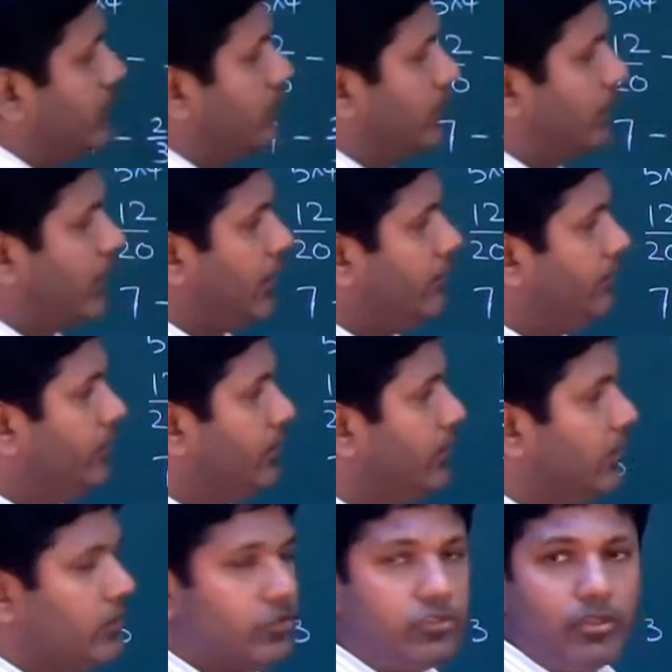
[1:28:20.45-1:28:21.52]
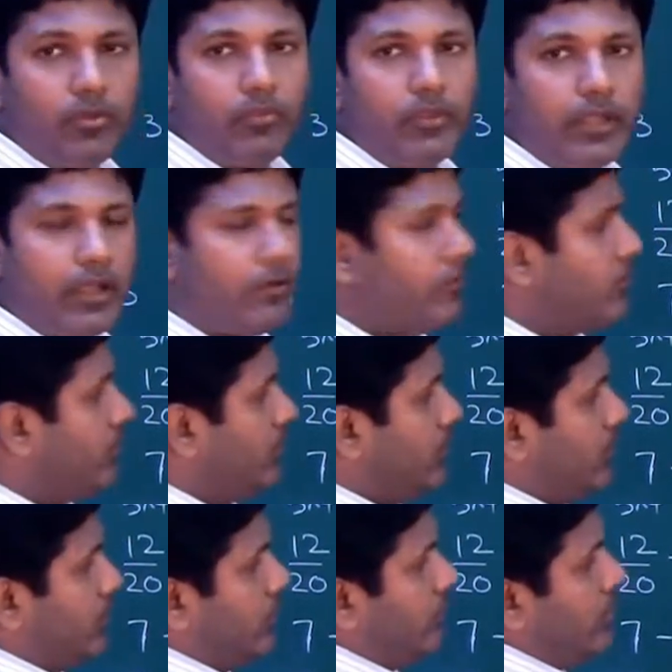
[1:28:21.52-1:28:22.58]
Okay, so we got
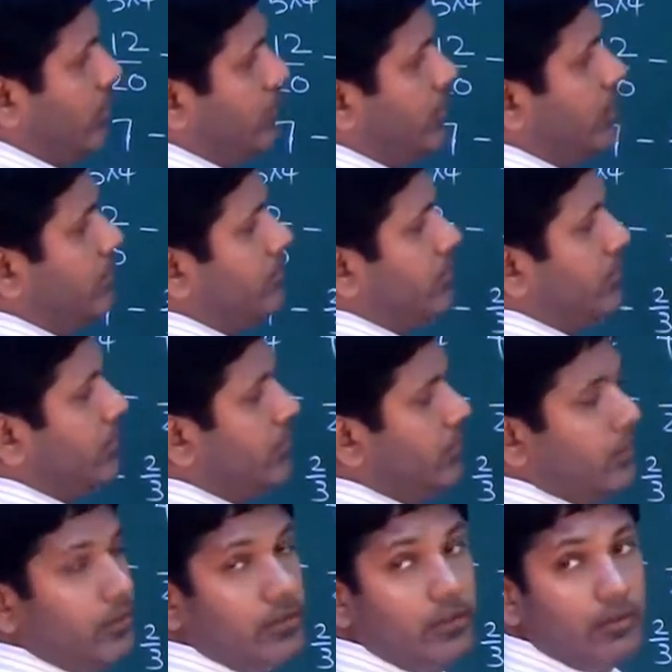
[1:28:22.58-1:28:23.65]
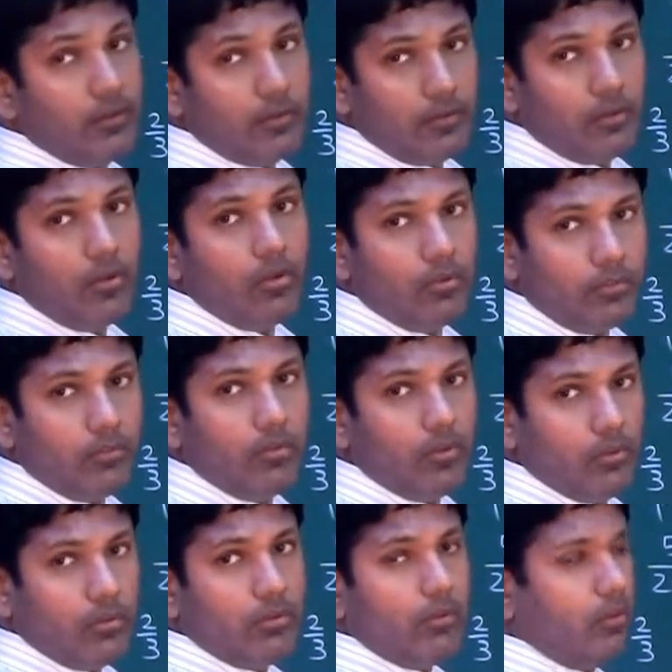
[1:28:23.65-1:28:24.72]
round number,
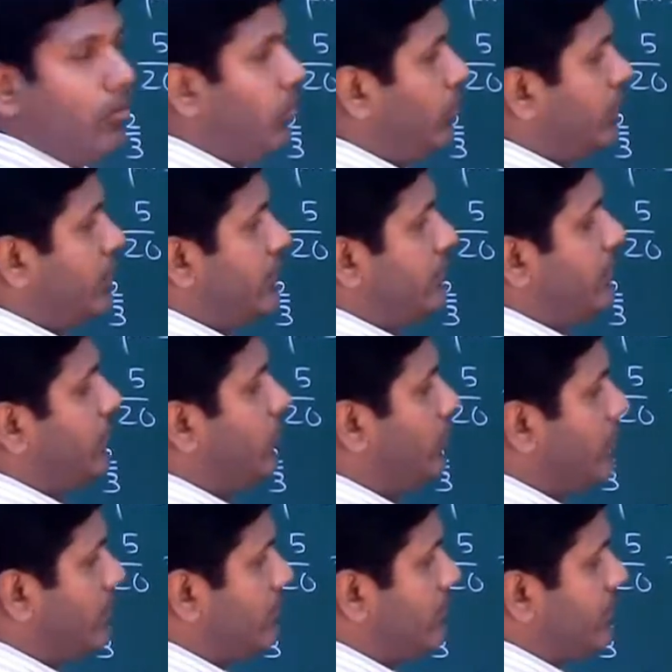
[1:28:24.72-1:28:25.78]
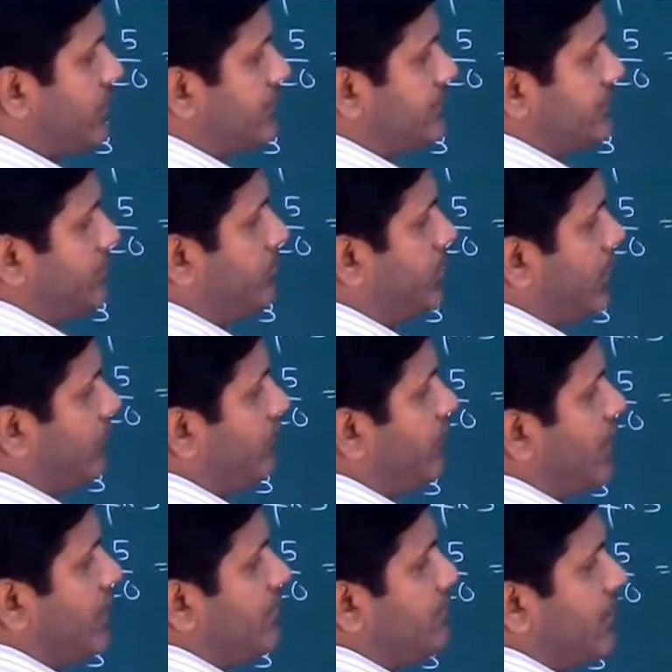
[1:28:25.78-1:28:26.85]
whole number, we can subtract.
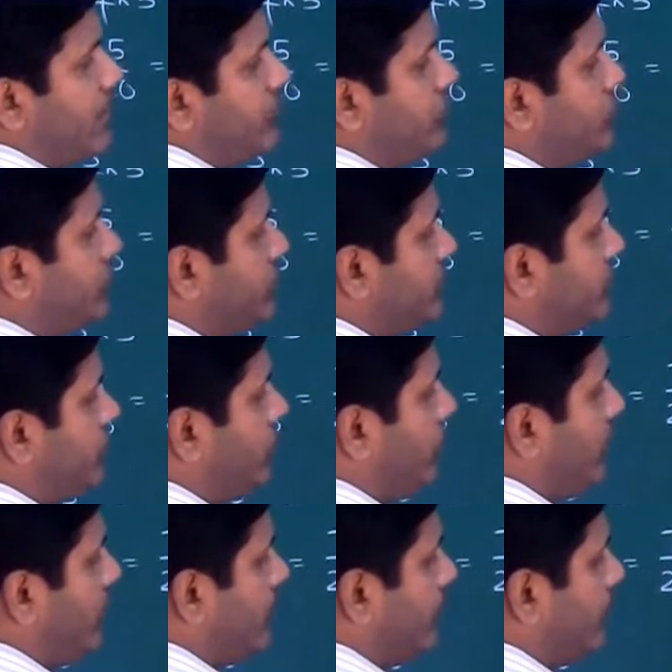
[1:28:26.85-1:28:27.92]
5 minus 2 is 3.